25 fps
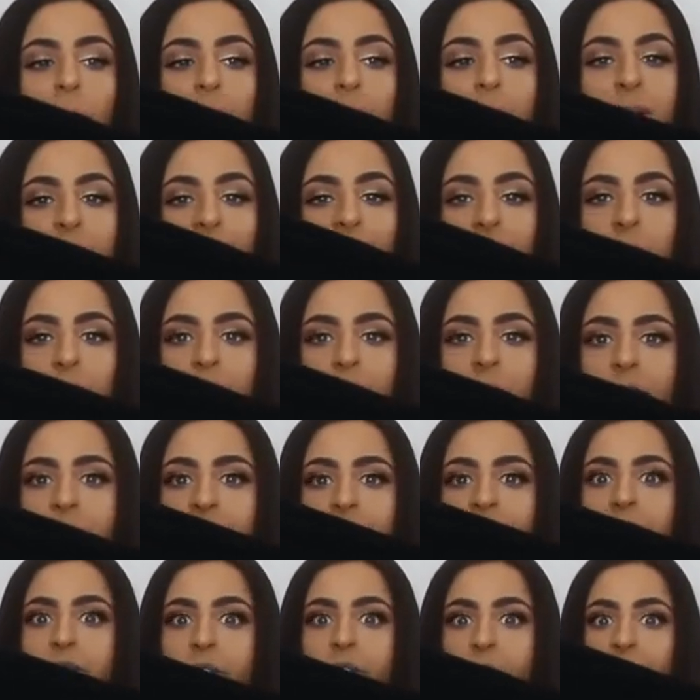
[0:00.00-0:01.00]
it's kind of like
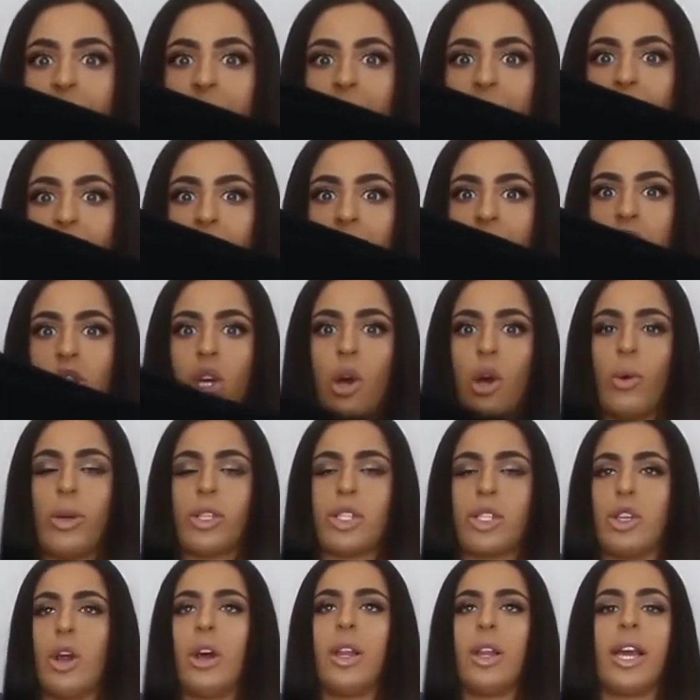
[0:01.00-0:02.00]
flared, so it's
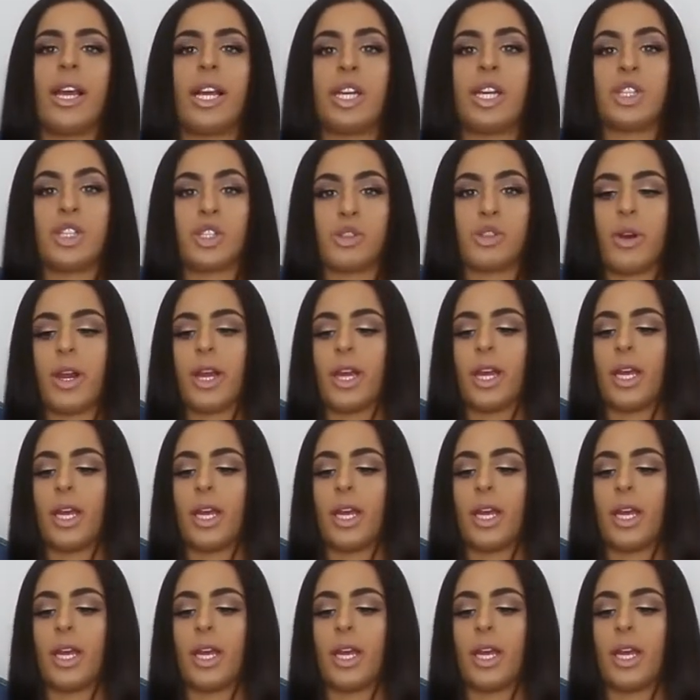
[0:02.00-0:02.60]
not like a straight